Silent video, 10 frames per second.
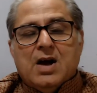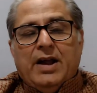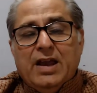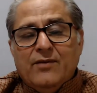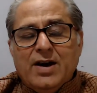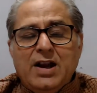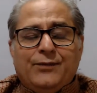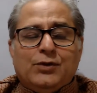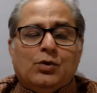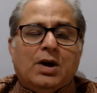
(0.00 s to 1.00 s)
Even
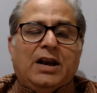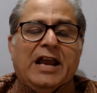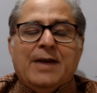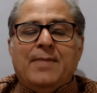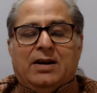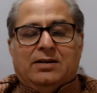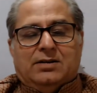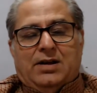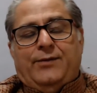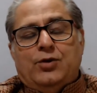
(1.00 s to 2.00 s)
if to a layman,
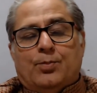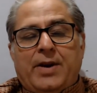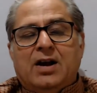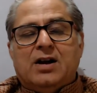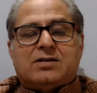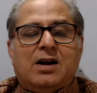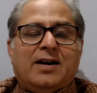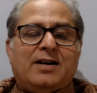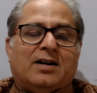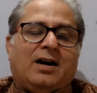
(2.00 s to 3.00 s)
if you bring a truck
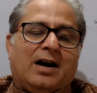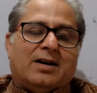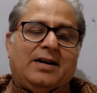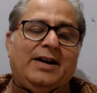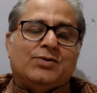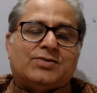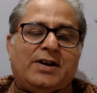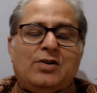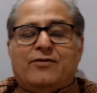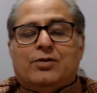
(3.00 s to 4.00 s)
and a car and you say
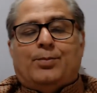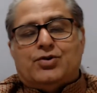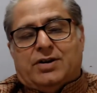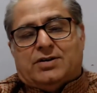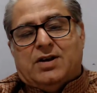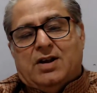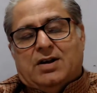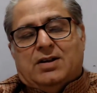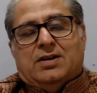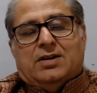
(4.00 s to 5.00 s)
you have to push it,
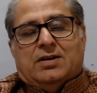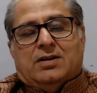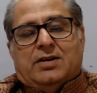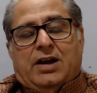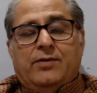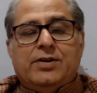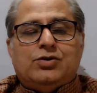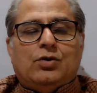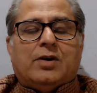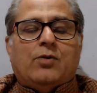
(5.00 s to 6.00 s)
in which
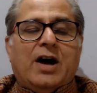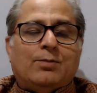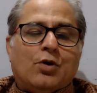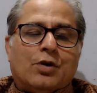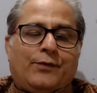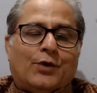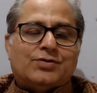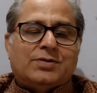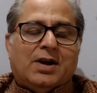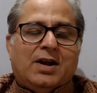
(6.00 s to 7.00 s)
you require more
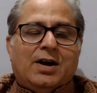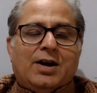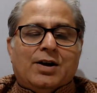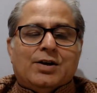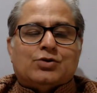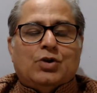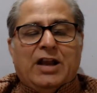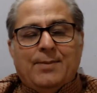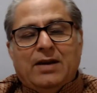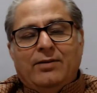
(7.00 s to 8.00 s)
force, so
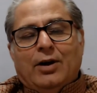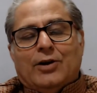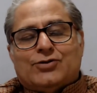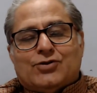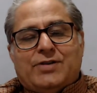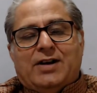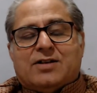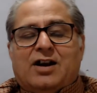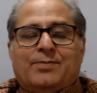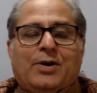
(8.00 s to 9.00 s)
layman will also say
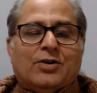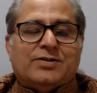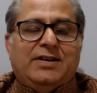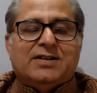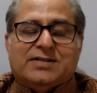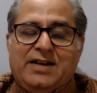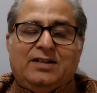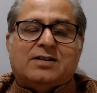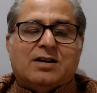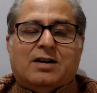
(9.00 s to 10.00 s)
truck because he is seeing
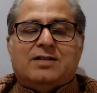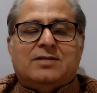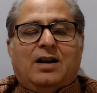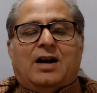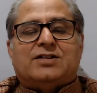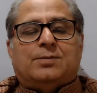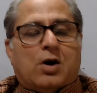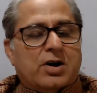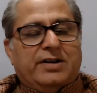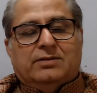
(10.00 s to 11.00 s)
the truck is a larger
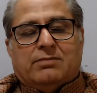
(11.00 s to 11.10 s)
body.